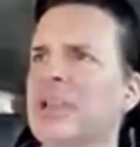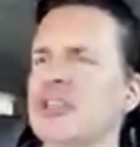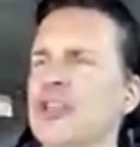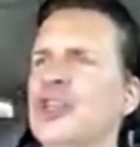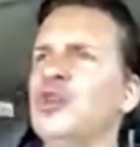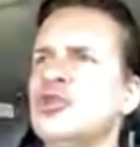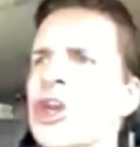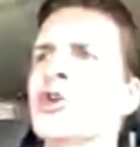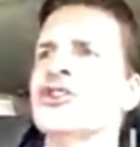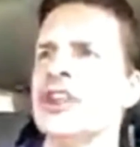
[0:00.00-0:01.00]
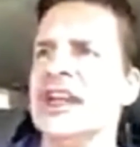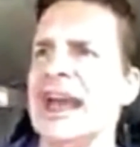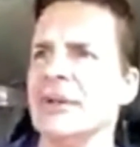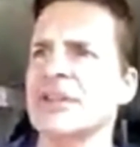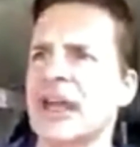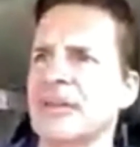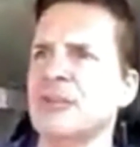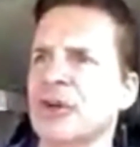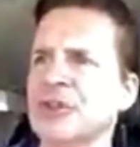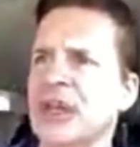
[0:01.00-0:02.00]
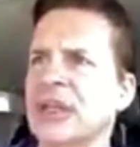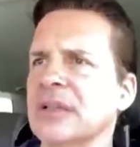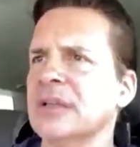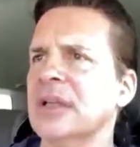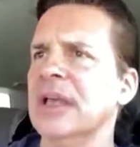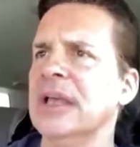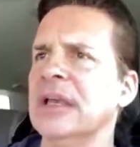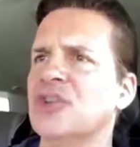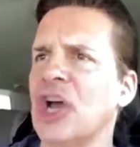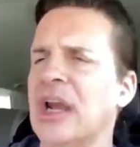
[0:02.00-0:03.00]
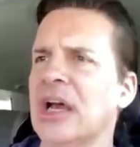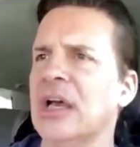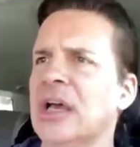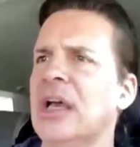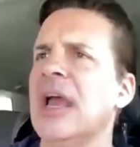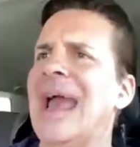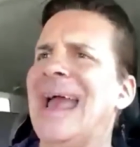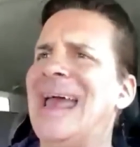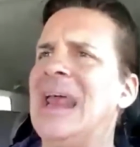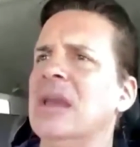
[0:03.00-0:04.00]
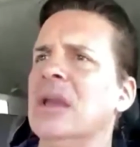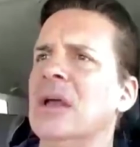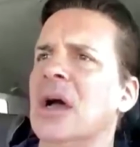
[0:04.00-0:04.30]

there's a huge ghost city outside of Chongqing in China. And,